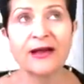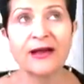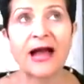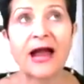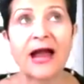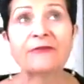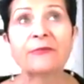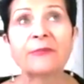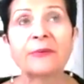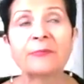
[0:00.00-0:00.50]

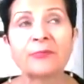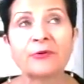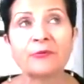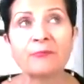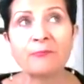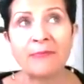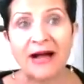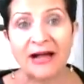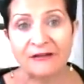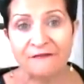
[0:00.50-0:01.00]
I remember
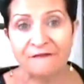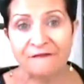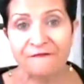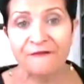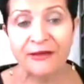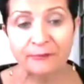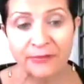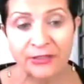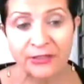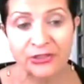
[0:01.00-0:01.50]
my
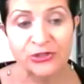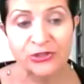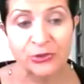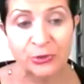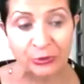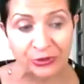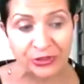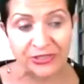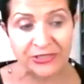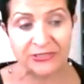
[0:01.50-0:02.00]
family
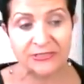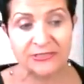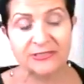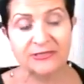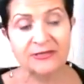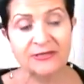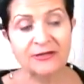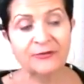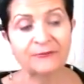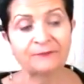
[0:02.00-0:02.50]
joined,
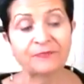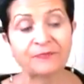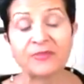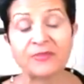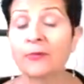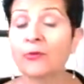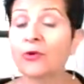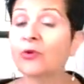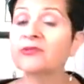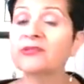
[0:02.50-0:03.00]
they
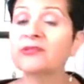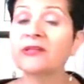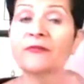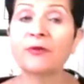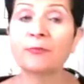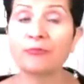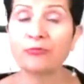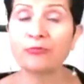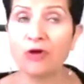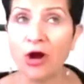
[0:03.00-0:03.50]
were always on
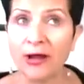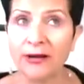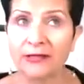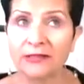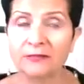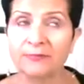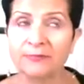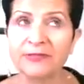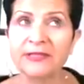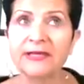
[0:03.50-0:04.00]
the
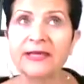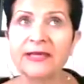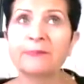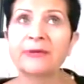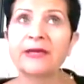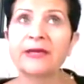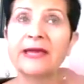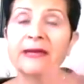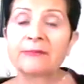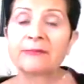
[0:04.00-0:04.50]
product, but they
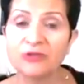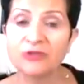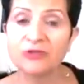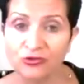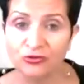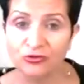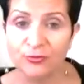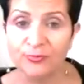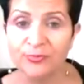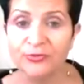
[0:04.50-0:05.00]
became
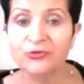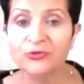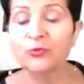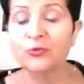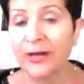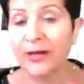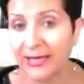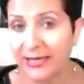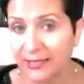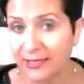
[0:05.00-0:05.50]
distributors
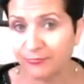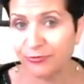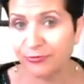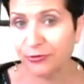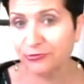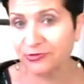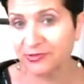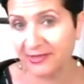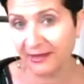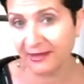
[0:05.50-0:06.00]
when I hit Pro
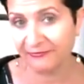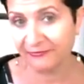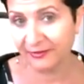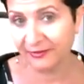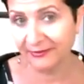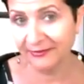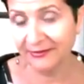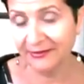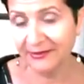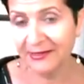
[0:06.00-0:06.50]

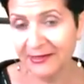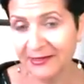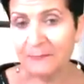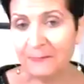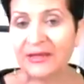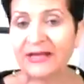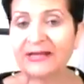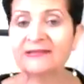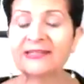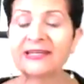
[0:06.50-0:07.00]
7,
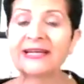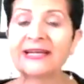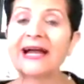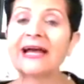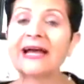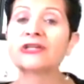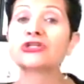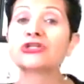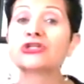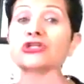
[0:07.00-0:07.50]
because it
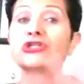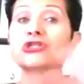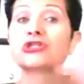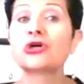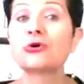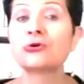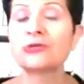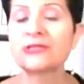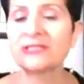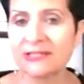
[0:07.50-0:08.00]
kind of
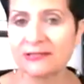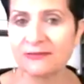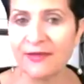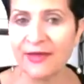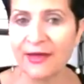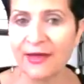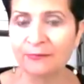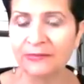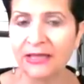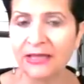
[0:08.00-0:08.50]
showed to
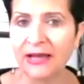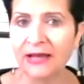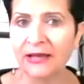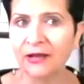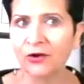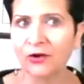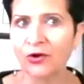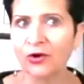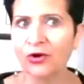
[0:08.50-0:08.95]
them like,